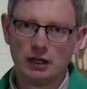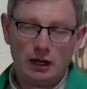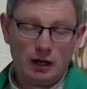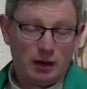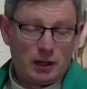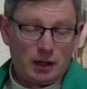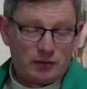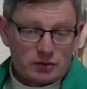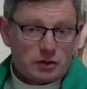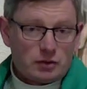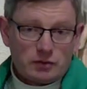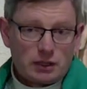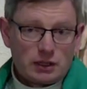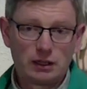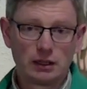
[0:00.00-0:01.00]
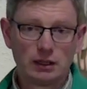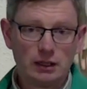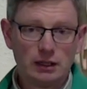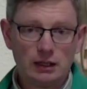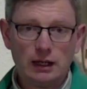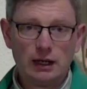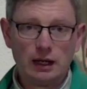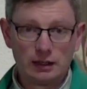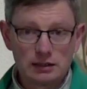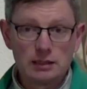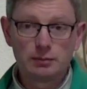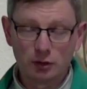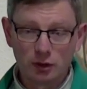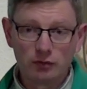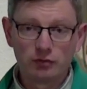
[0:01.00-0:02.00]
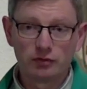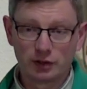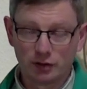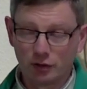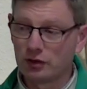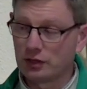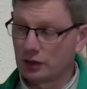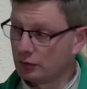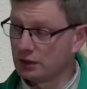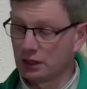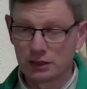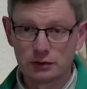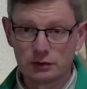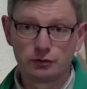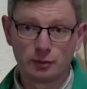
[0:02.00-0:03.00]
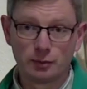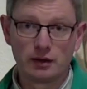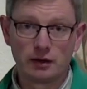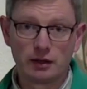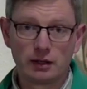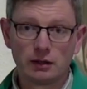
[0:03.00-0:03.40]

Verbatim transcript: I mean, I've discovered a, a deeper love for the Lord now than I do for Mary.